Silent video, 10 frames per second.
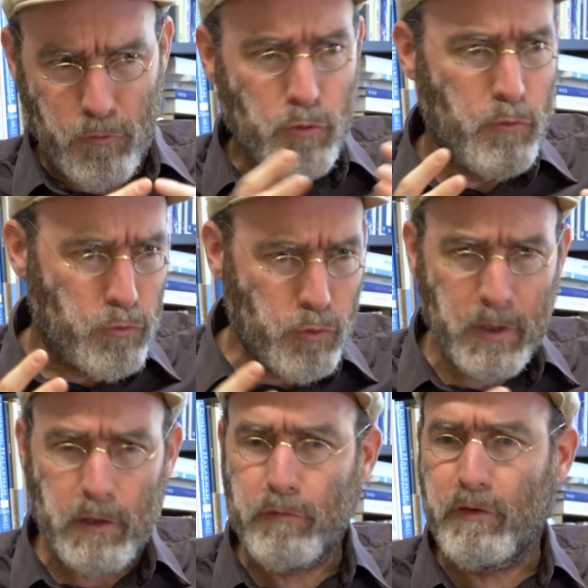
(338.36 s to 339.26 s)
too
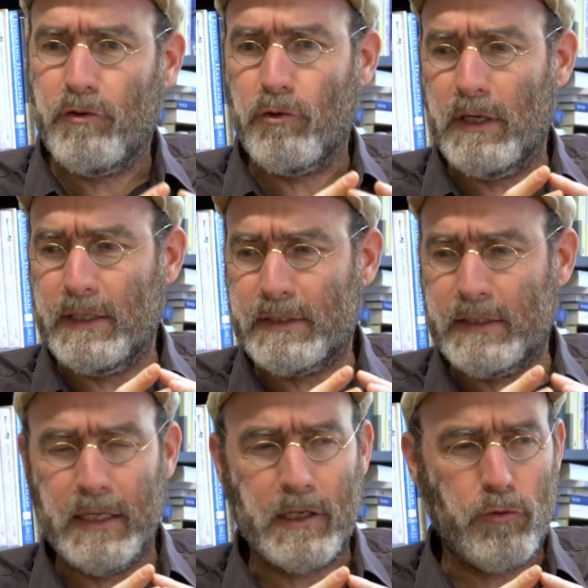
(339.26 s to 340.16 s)

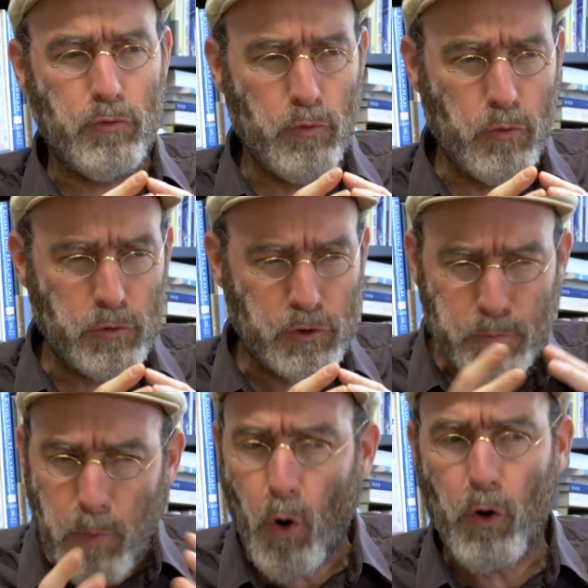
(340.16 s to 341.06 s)
individualistic, too
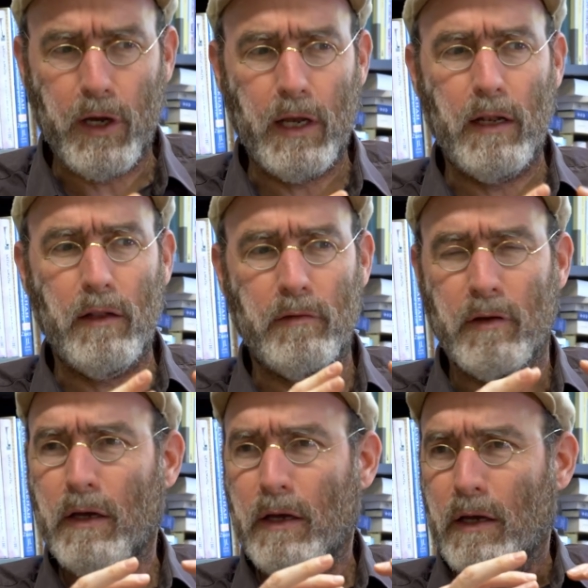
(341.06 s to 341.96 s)
spoiled,